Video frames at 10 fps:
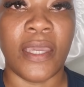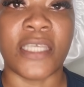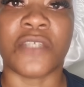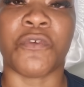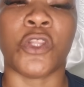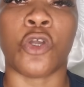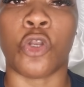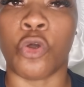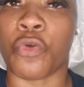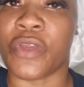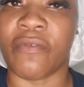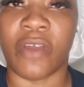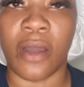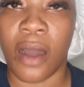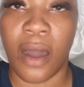is for the glory
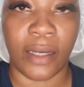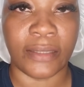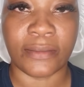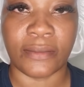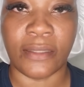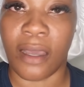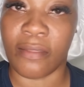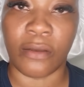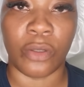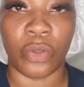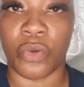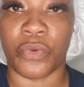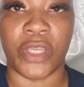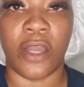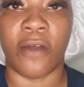of God, not the
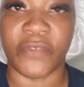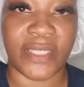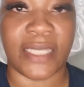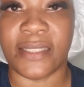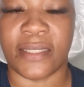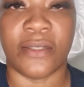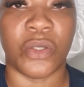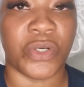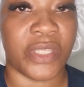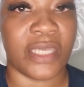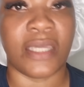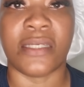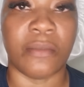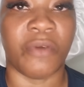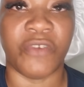glory of Satan or the
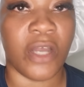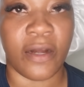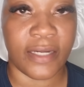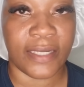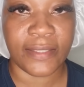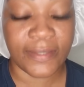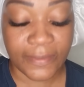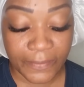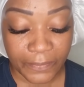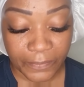kingdom of darkness.